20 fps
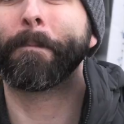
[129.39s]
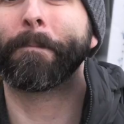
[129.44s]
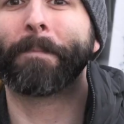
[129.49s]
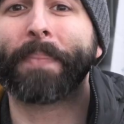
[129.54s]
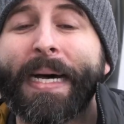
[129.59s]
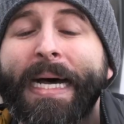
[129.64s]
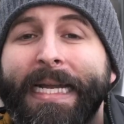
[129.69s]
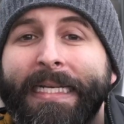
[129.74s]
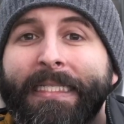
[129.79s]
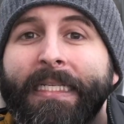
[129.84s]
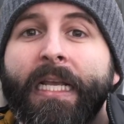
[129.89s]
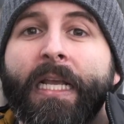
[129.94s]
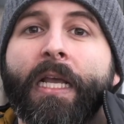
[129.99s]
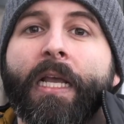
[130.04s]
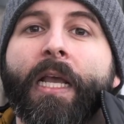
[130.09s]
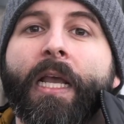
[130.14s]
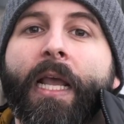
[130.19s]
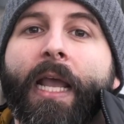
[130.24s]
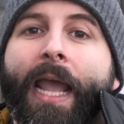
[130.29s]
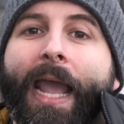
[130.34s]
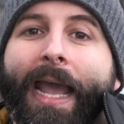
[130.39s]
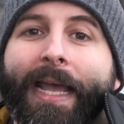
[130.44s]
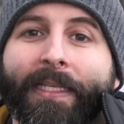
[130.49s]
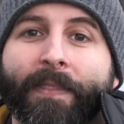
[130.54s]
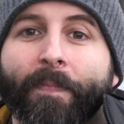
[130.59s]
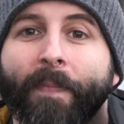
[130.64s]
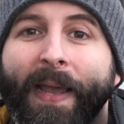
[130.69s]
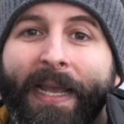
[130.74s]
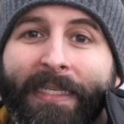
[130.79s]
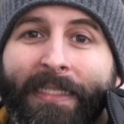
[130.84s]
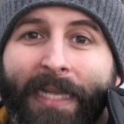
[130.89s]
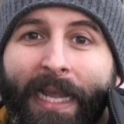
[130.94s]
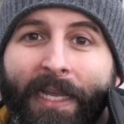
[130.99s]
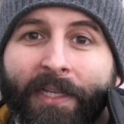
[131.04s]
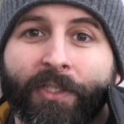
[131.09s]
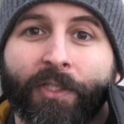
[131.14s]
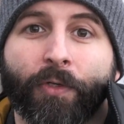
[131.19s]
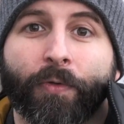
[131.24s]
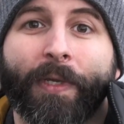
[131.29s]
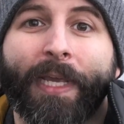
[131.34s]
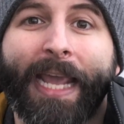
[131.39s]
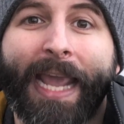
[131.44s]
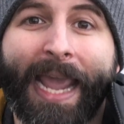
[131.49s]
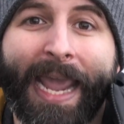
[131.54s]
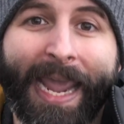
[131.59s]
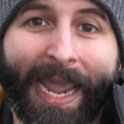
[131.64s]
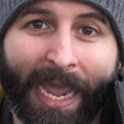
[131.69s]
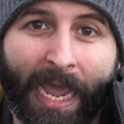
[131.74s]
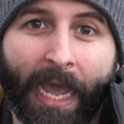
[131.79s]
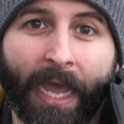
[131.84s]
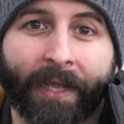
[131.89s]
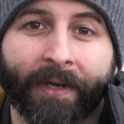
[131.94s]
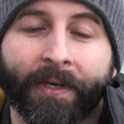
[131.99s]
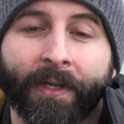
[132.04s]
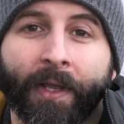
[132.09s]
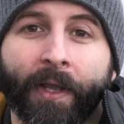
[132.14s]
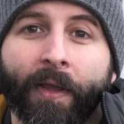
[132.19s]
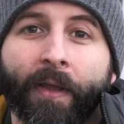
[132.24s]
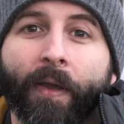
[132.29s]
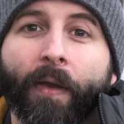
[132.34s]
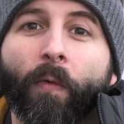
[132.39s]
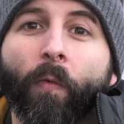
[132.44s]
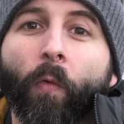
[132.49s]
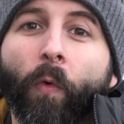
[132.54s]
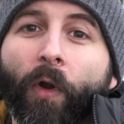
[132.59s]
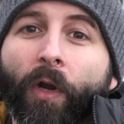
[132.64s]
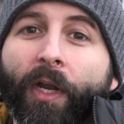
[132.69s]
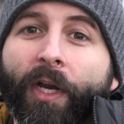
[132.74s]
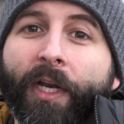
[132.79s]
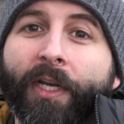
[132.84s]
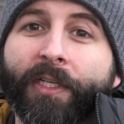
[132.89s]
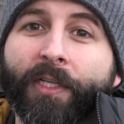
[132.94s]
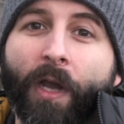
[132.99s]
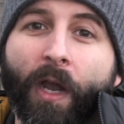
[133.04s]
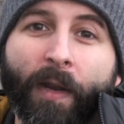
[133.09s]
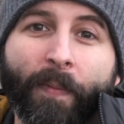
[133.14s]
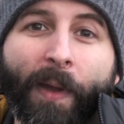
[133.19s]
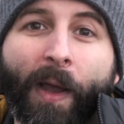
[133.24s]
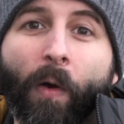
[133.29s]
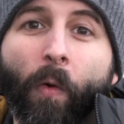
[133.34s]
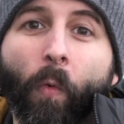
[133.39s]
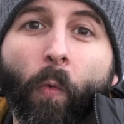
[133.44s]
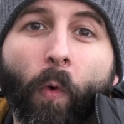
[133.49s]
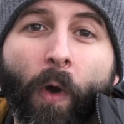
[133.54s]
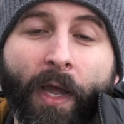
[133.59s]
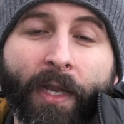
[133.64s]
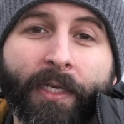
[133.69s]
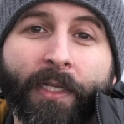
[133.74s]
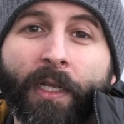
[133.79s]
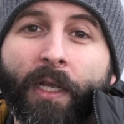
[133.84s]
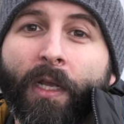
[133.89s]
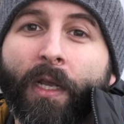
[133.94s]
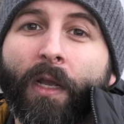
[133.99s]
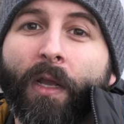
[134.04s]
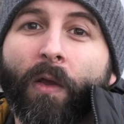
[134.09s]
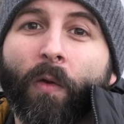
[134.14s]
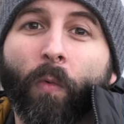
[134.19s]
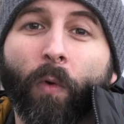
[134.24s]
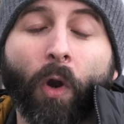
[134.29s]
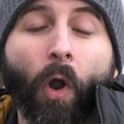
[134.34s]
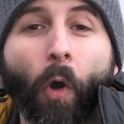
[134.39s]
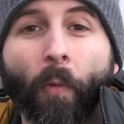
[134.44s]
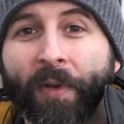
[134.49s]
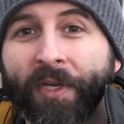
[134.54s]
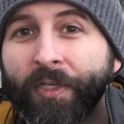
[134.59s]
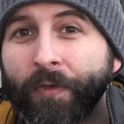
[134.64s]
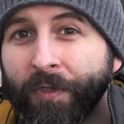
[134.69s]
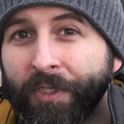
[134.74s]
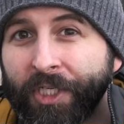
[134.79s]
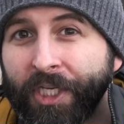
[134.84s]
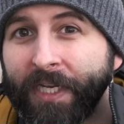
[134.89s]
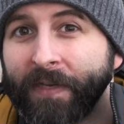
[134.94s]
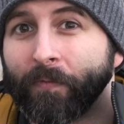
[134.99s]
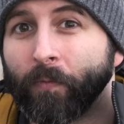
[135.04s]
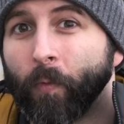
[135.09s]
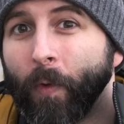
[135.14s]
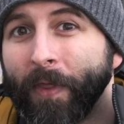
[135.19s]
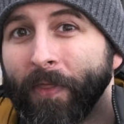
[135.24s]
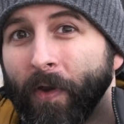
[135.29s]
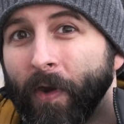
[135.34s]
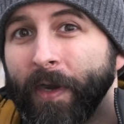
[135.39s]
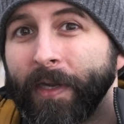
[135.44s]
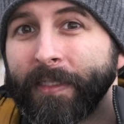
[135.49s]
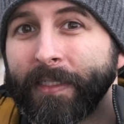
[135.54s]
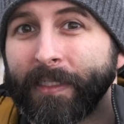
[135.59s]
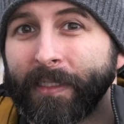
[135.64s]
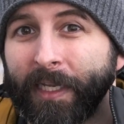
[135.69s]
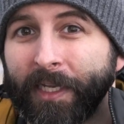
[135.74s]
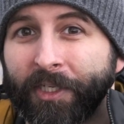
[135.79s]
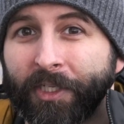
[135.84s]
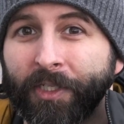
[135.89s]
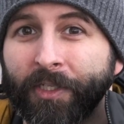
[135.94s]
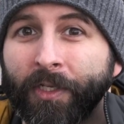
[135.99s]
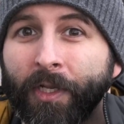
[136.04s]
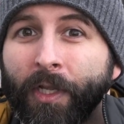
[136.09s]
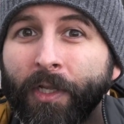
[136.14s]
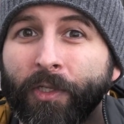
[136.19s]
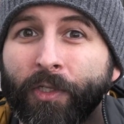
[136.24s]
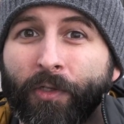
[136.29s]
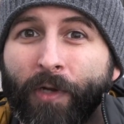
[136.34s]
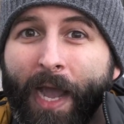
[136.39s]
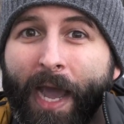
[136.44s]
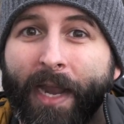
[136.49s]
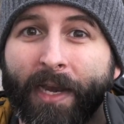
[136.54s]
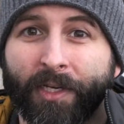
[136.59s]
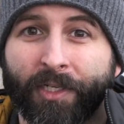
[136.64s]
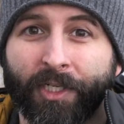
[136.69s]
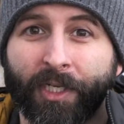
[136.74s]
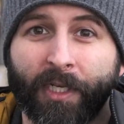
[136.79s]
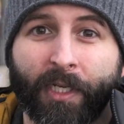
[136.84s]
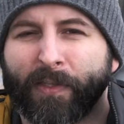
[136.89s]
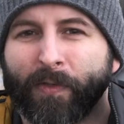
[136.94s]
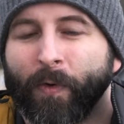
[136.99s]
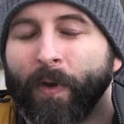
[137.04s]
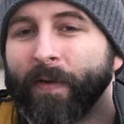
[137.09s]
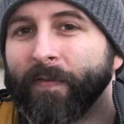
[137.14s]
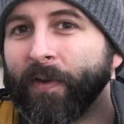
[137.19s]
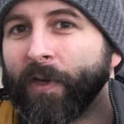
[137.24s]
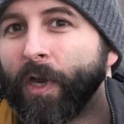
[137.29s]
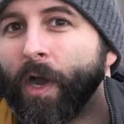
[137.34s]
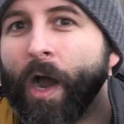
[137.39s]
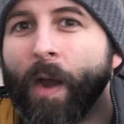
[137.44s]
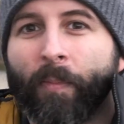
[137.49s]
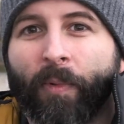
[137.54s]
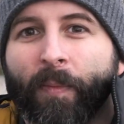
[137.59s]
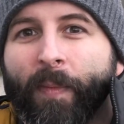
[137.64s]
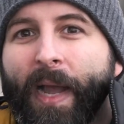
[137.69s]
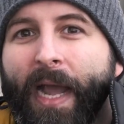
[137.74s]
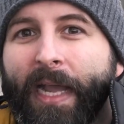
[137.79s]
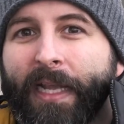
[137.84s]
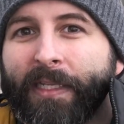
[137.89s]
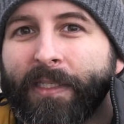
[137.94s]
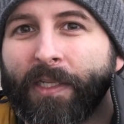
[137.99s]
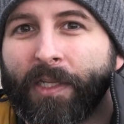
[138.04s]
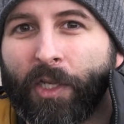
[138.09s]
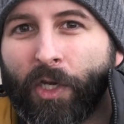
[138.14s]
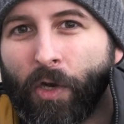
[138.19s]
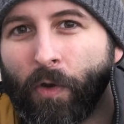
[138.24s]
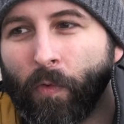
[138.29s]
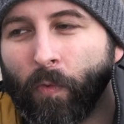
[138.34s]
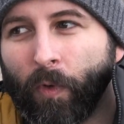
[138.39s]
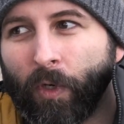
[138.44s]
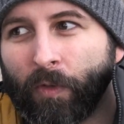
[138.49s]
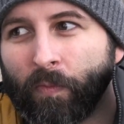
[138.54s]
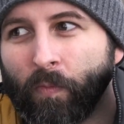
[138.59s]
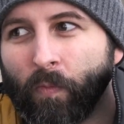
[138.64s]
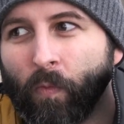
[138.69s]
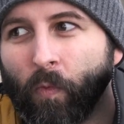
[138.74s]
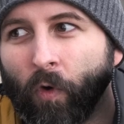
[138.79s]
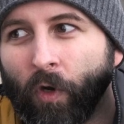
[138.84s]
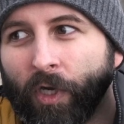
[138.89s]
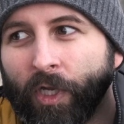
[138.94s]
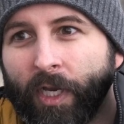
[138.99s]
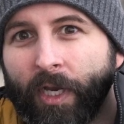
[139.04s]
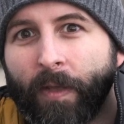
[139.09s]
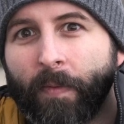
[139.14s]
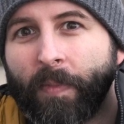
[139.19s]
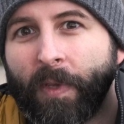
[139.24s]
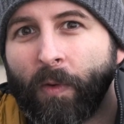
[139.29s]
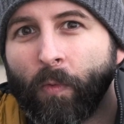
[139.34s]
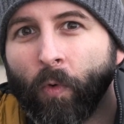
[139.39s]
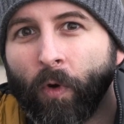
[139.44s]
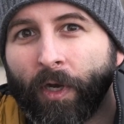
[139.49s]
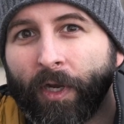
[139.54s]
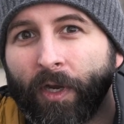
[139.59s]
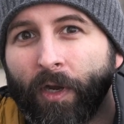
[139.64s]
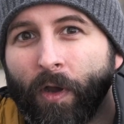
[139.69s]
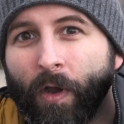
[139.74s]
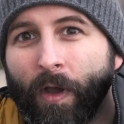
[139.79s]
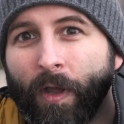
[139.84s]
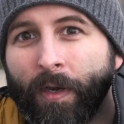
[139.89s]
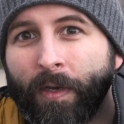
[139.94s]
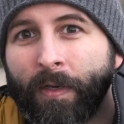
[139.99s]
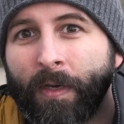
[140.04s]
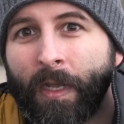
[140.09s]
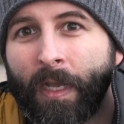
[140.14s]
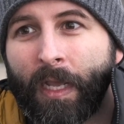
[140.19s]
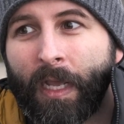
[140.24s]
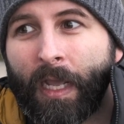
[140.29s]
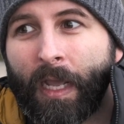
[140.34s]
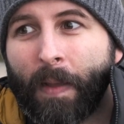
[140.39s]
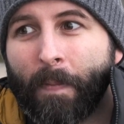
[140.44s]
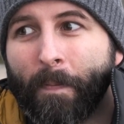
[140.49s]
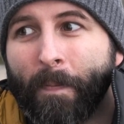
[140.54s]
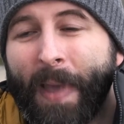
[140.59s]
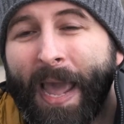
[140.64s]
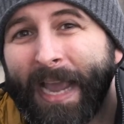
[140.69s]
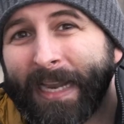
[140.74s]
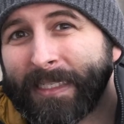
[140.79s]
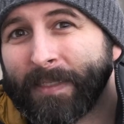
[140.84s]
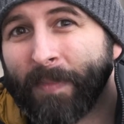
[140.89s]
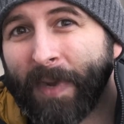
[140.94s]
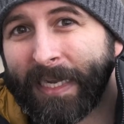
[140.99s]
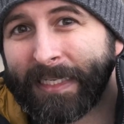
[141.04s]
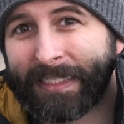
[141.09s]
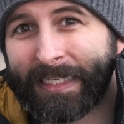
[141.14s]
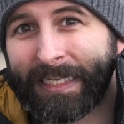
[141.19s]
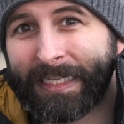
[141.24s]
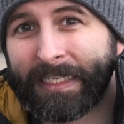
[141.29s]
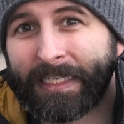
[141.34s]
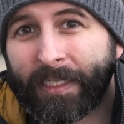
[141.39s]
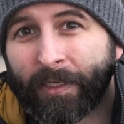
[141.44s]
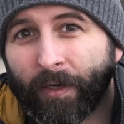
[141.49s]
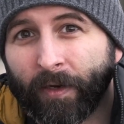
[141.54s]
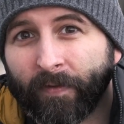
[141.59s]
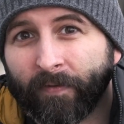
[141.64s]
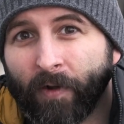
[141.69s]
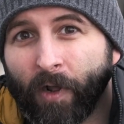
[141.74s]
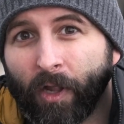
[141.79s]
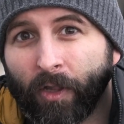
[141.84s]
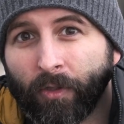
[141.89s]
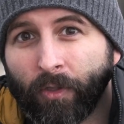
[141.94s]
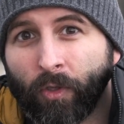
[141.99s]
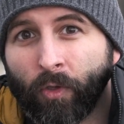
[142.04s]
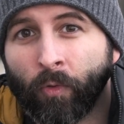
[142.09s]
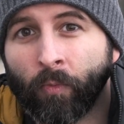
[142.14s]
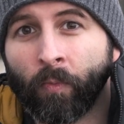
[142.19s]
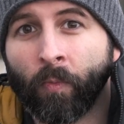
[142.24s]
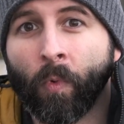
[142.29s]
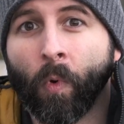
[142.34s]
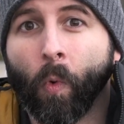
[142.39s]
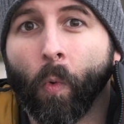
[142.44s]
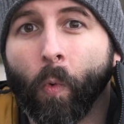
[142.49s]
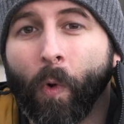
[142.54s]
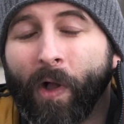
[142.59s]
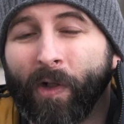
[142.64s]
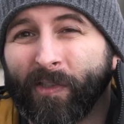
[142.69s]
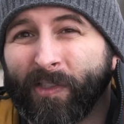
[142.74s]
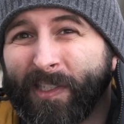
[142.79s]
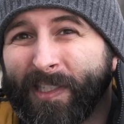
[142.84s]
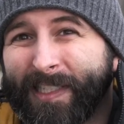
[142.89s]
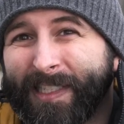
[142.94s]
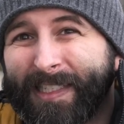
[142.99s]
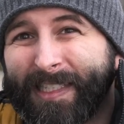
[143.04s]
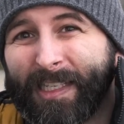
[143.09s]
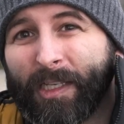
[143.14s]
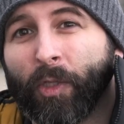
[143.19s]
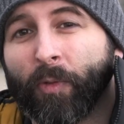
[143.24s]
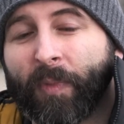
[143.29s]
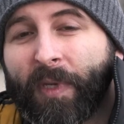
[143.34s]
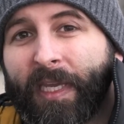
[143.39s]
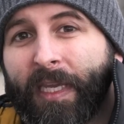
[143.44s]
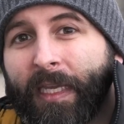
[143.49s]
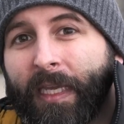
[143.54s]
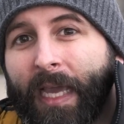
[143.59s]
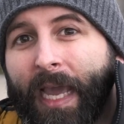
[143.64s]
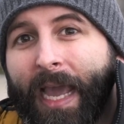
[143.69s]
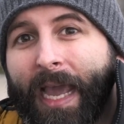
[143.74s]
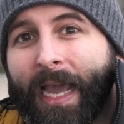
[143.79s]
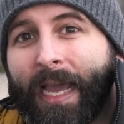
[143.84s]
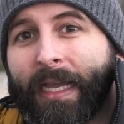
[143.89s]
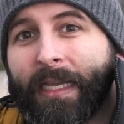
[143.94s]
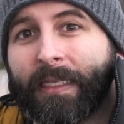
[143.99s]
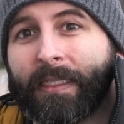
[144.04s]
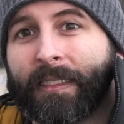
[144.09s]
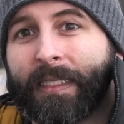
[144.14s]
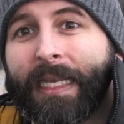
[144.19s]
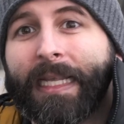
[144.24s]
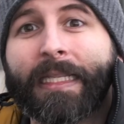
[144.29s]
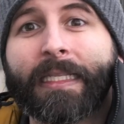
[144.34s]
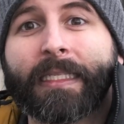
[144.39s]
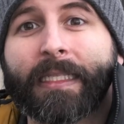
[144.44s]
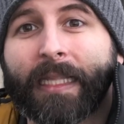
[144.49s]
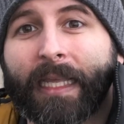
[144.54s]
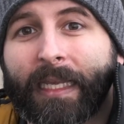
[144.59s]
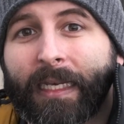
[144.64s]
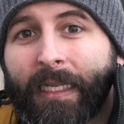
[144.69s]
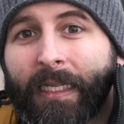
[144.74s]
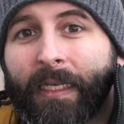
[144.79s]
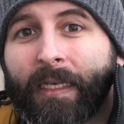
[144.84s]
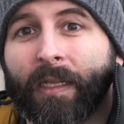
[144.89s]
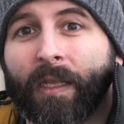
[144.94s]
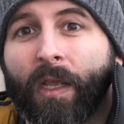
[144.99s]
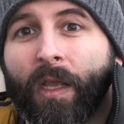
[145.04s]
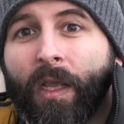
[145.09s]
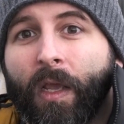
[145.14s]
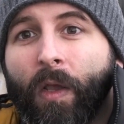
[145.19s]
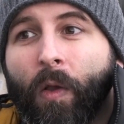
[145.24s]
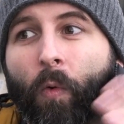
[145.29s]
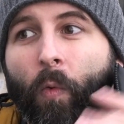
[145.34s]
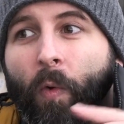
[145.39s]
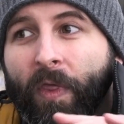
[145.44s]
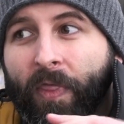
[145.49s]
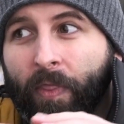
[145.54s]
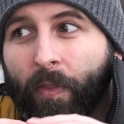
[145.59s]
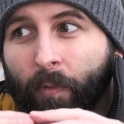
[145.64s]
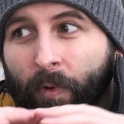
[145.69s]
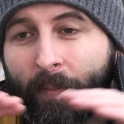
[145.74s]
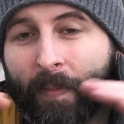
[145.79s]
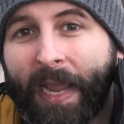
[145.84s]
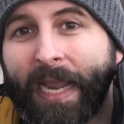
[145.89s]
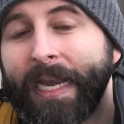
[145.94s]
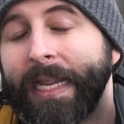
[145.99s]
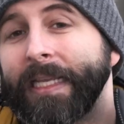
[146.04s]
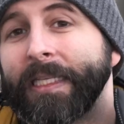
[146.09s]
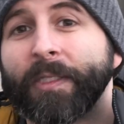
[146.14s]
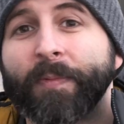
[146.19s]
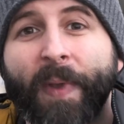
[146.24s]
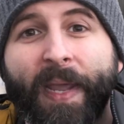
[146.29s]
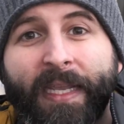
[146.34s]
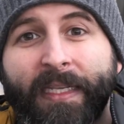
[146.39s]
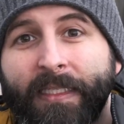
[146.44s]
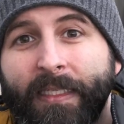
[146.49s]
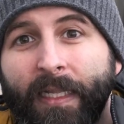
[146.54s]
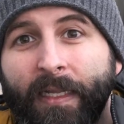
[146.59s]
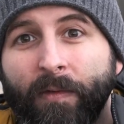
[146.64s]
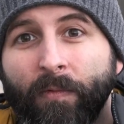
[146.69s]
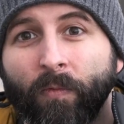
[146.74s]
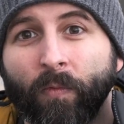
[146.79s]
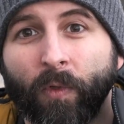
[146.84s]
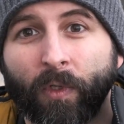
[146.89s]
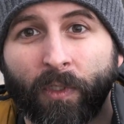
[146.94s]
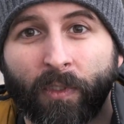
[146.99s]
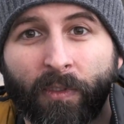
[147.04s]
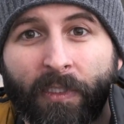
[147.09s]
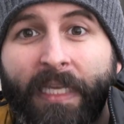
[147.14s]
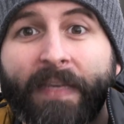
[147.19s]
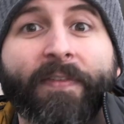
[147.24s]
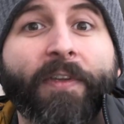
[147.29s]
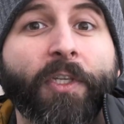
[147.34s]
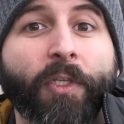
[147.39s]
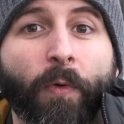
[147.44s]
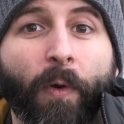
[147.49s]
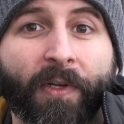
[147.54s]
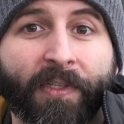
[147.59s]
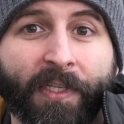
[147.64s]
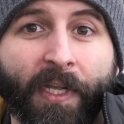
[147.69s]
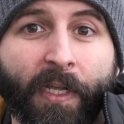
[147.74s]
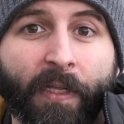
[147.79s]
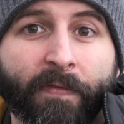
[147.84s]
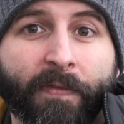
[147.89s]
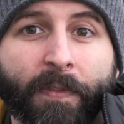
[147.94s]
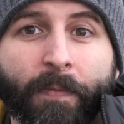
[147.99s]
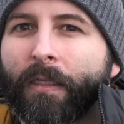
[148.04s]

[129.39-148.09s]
But as best as you can, we're gonna talk about what we're hoping to achieve with our insulation strategy. It's sort of a compromise. You know, we're gonna be working on maximizing interior volume while still being as insulated with the remaining space that we're leaving to ourselves.